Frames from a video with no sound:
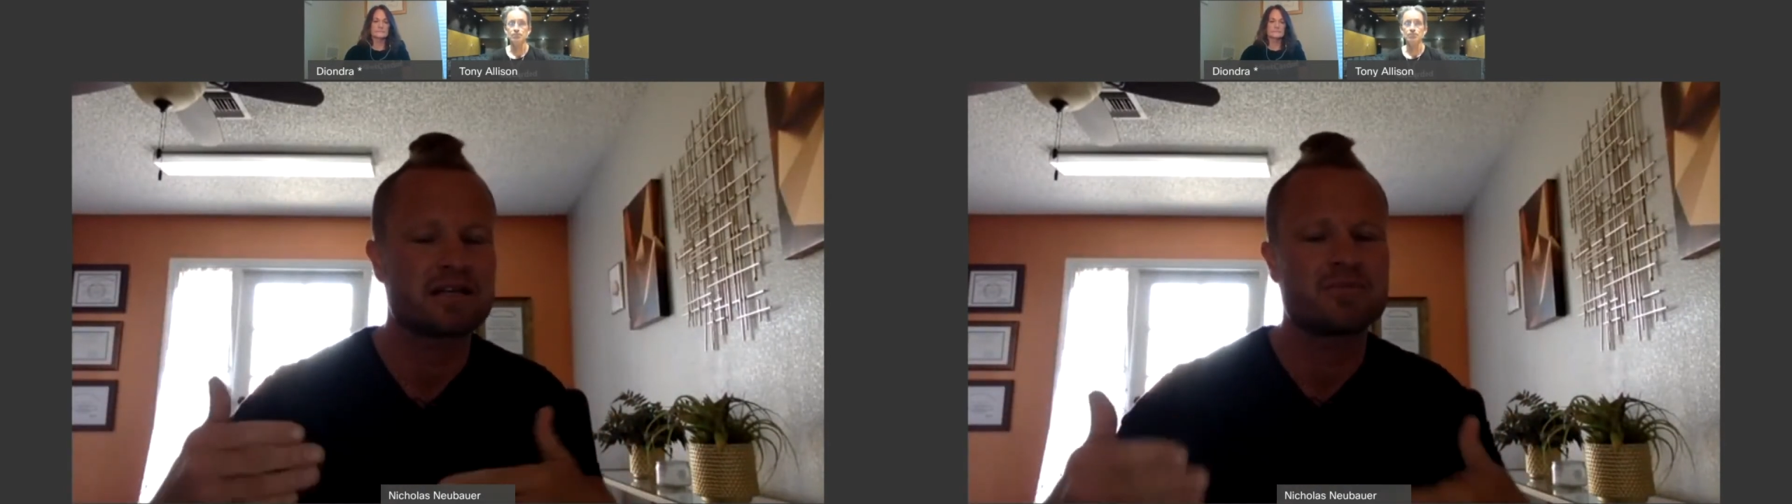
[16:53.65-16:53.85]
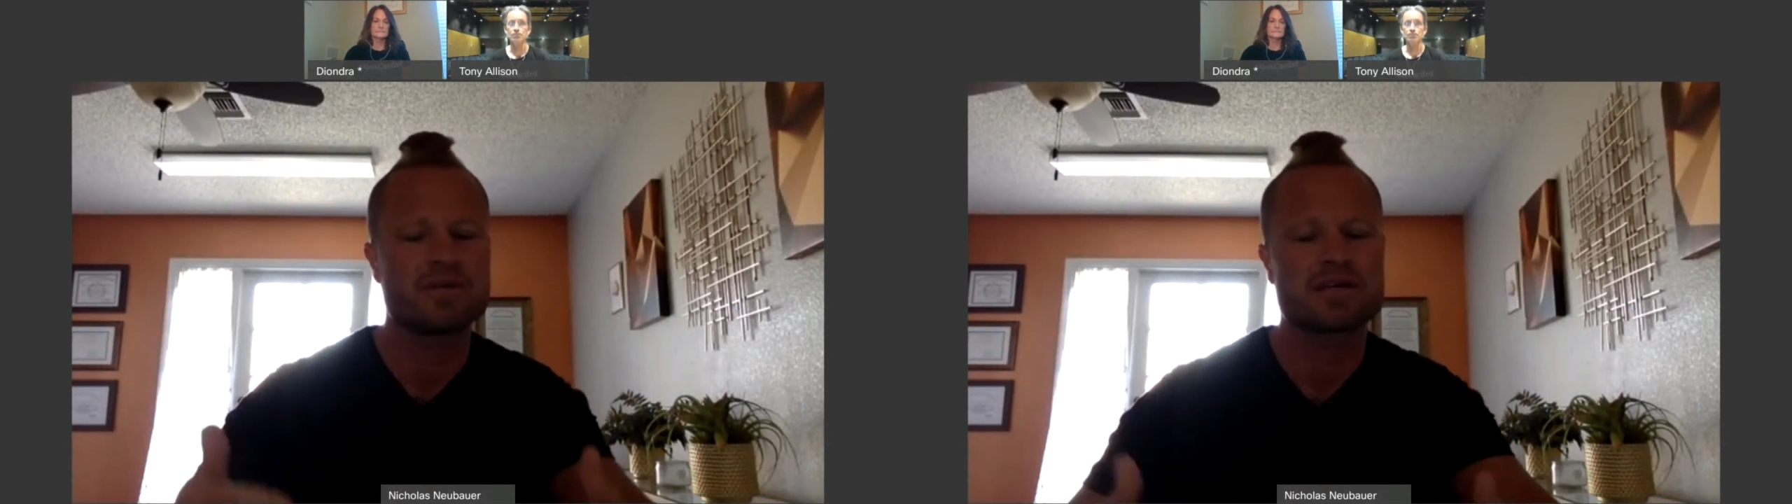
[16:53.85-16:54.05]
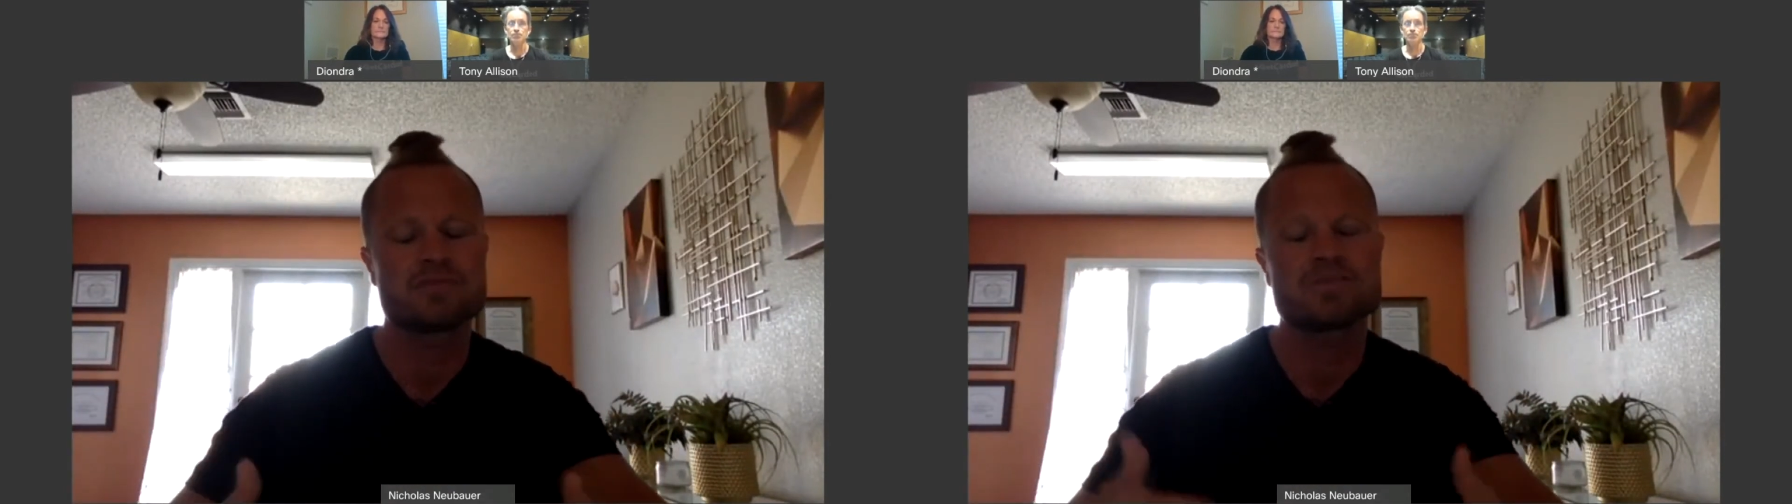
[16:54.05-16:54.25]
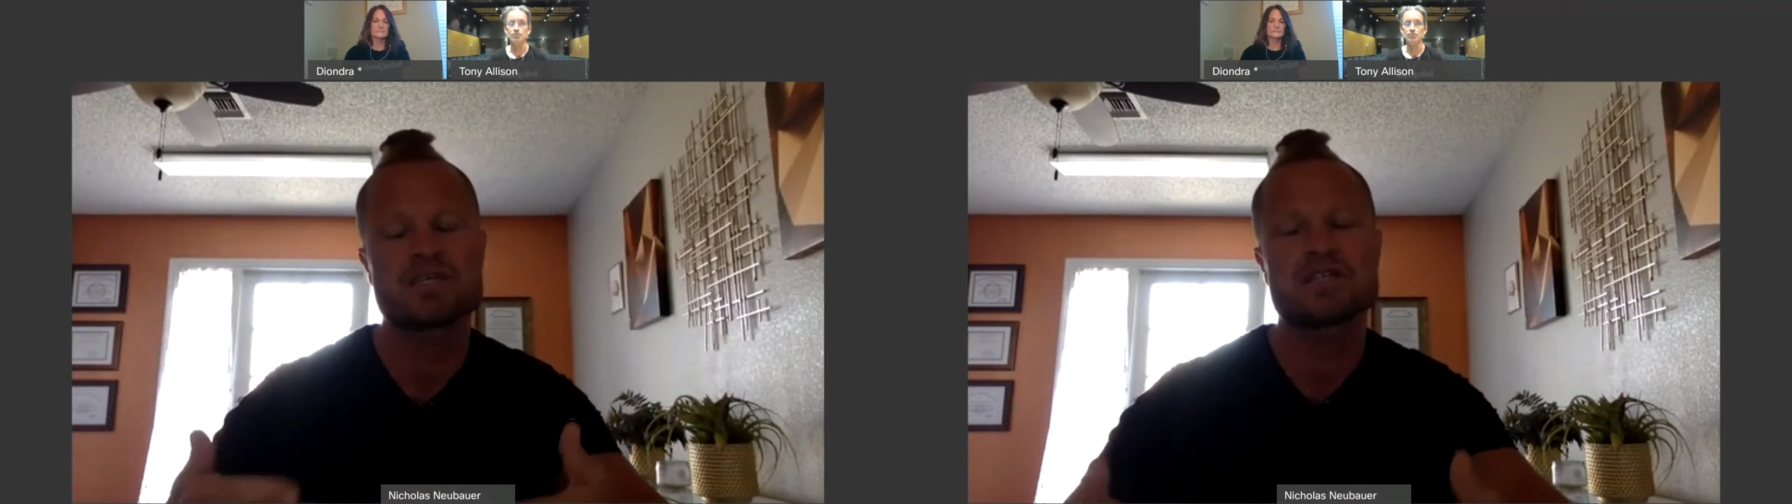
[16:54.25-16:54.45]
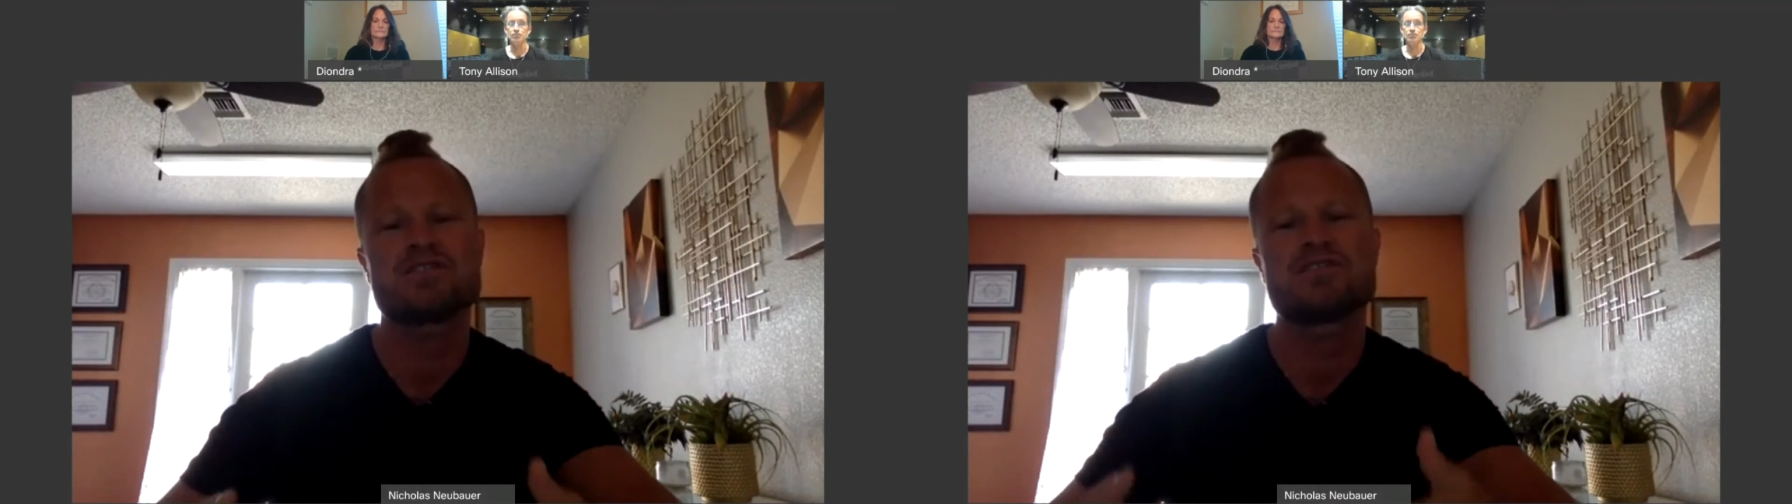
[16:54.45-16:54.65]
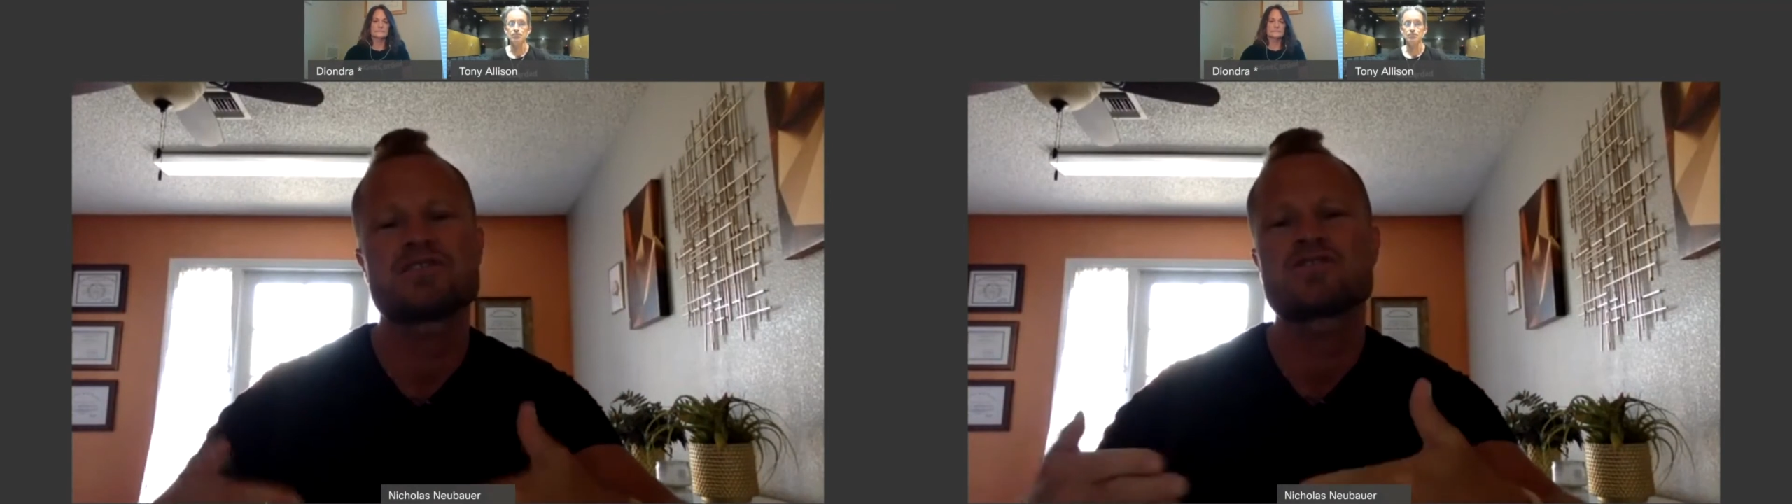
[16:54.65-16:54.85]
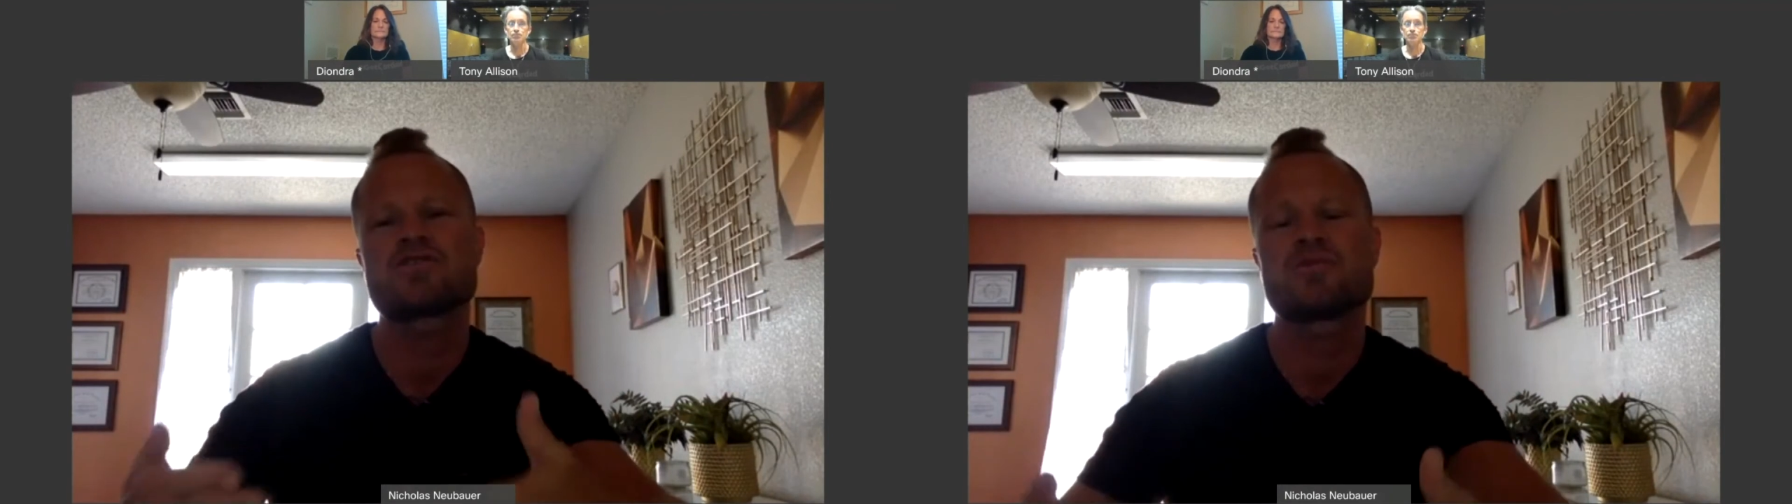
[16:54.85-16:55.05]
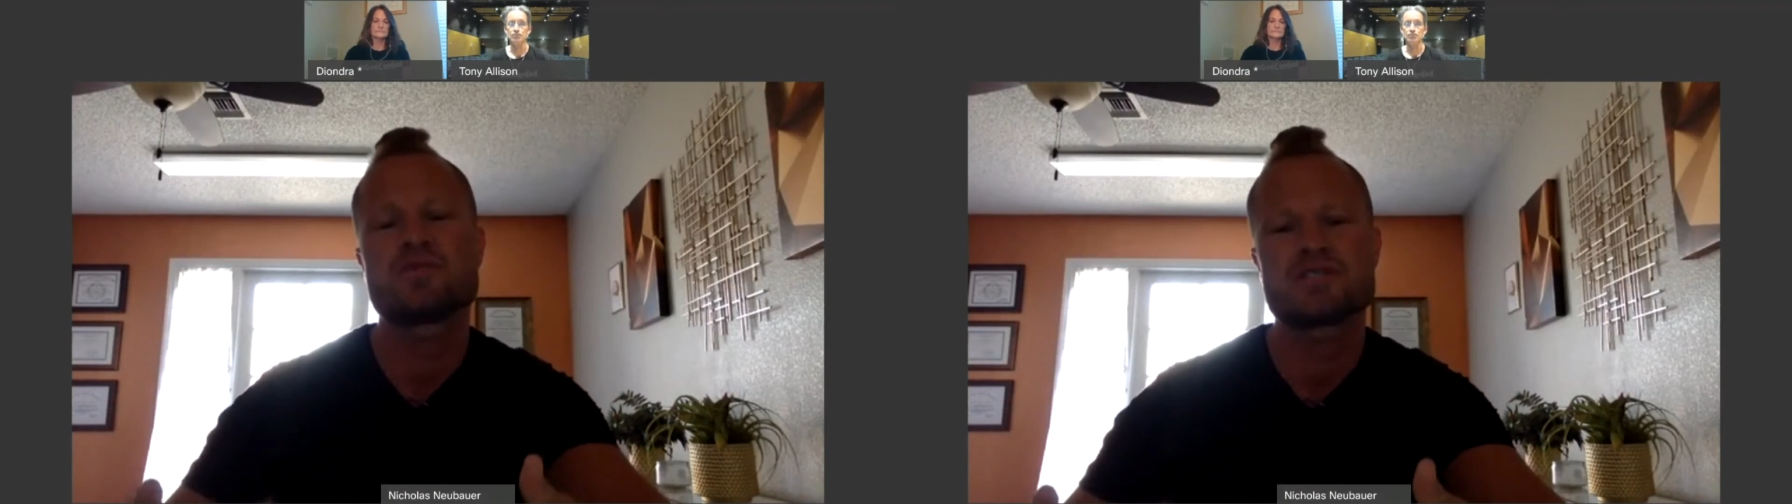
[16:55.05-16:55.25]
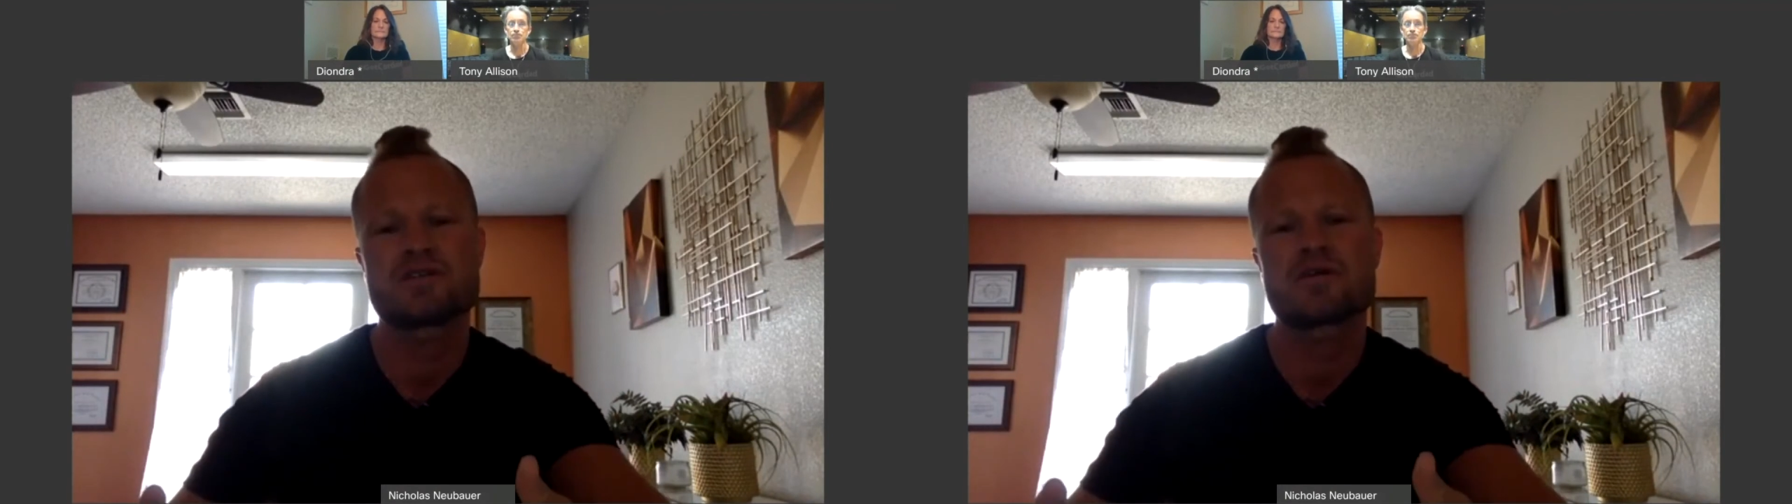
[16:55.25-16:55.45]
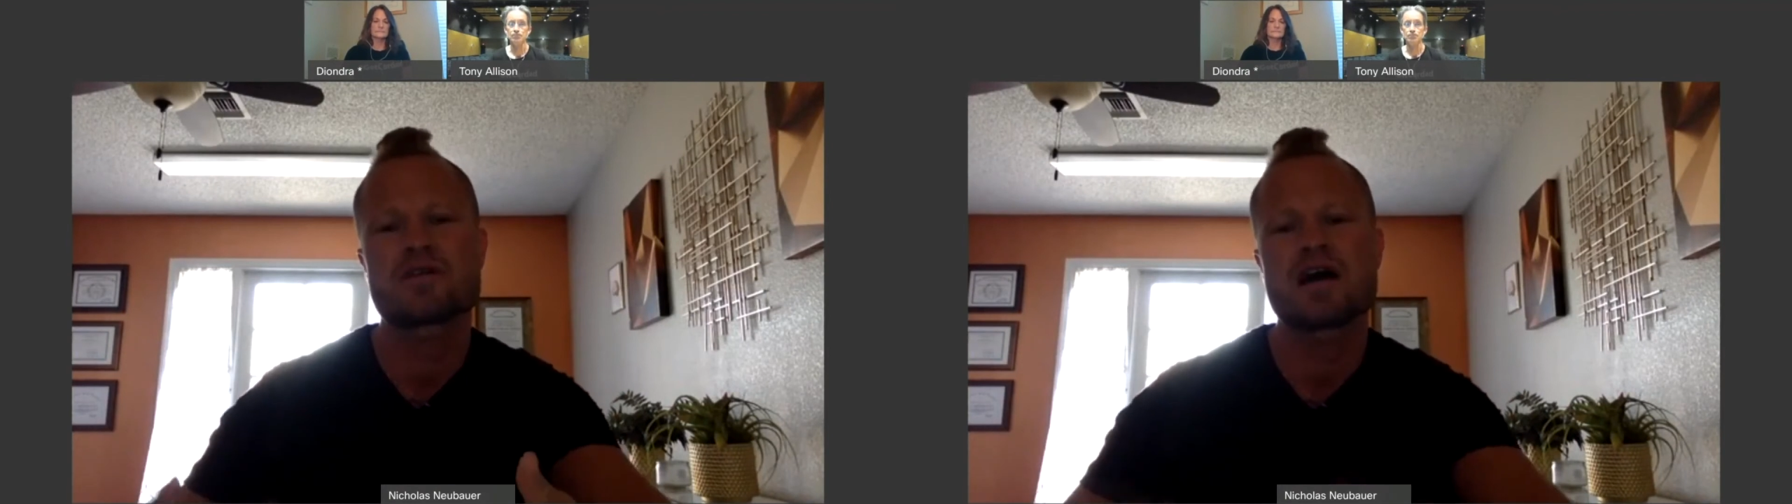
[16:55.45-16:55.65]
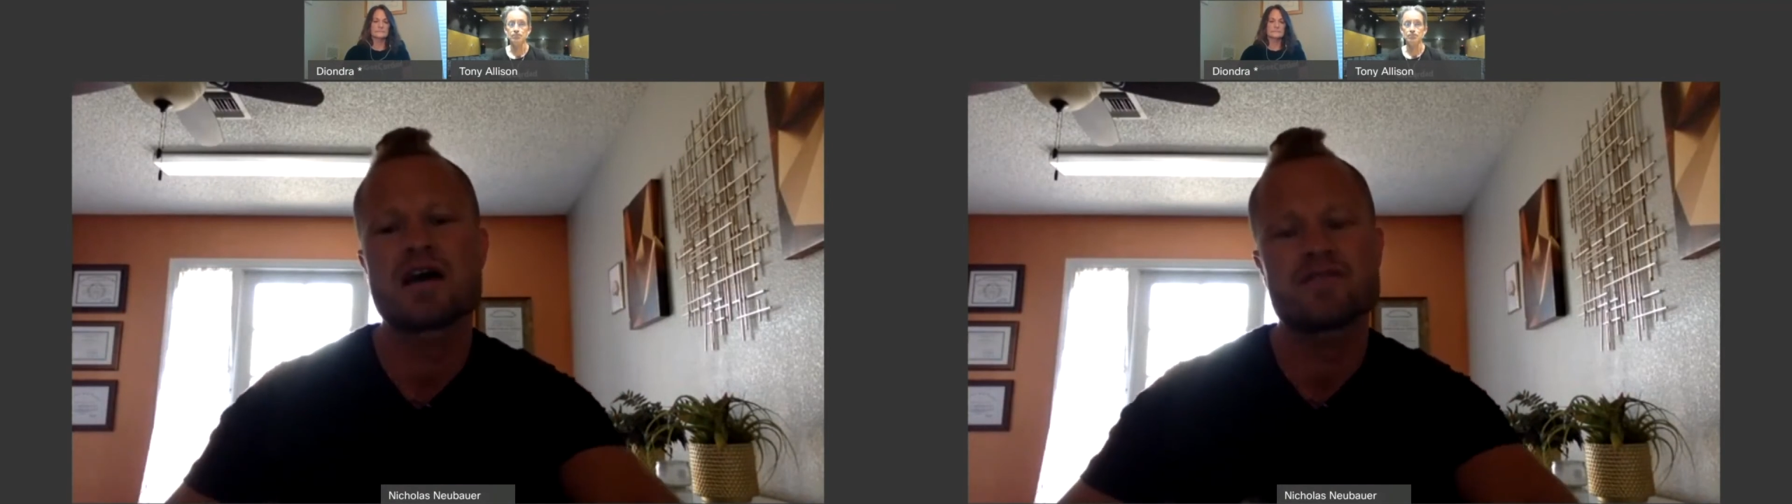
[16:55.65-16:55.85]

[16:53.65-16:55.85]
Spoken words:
it becomes such a disturbance in our life